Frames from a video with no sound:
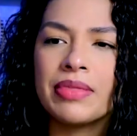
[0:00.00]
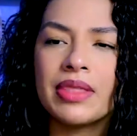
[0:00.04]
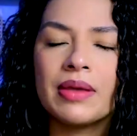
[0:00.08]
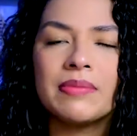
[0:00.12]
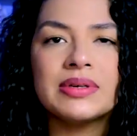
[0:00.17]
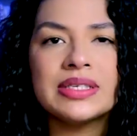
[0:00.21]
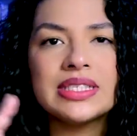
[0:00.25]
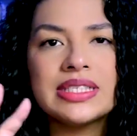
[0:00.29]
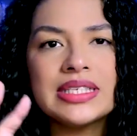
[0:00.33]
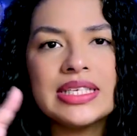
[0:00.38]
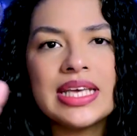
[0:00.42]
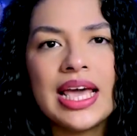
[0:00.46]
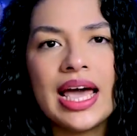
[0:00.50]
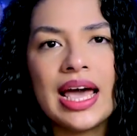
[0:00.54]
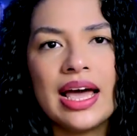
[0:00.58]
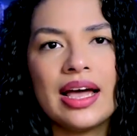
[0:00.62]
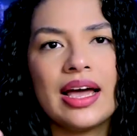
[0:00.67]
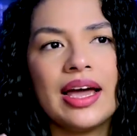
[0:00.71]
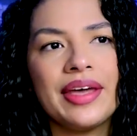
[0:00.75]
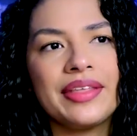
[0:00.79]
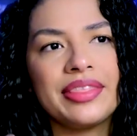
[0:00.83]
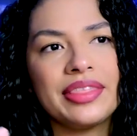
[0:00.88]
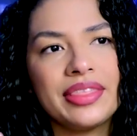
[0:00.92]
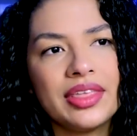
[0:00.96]
but yeah
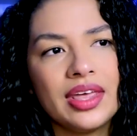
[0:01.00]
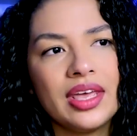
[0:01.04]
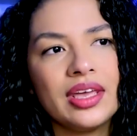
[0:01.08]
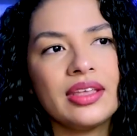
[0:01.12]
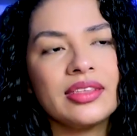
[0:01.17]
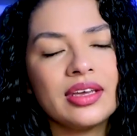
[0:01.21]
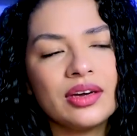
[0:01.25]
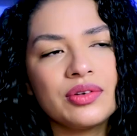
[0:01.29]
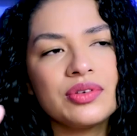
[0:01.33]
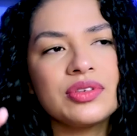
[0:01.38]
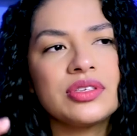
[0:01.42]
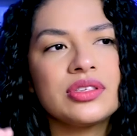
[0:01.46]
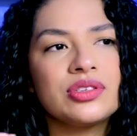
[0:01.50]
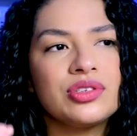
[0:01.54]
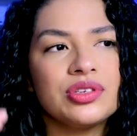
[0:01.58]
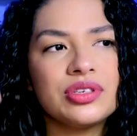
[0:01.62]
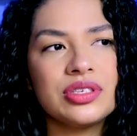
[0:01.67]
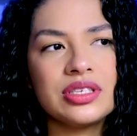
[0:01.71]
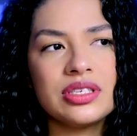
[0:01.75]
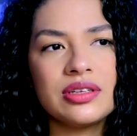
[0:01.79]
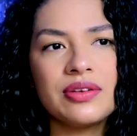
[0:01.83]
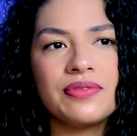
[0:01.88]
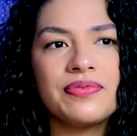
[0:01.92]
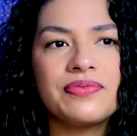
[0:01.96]
i think there is
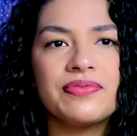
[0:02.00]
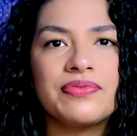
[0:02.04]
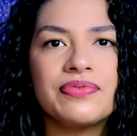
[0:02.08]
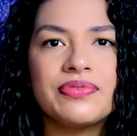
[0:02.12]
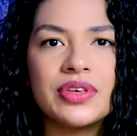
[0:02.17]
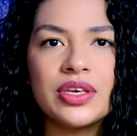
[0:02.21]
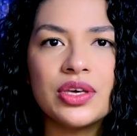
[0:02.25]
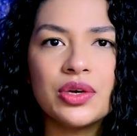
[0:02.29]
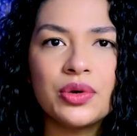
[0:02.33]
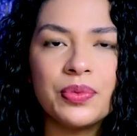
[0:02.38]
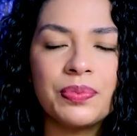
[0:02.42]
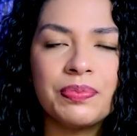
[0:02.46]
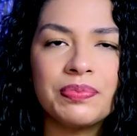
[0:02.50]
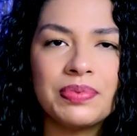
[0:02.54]
just a few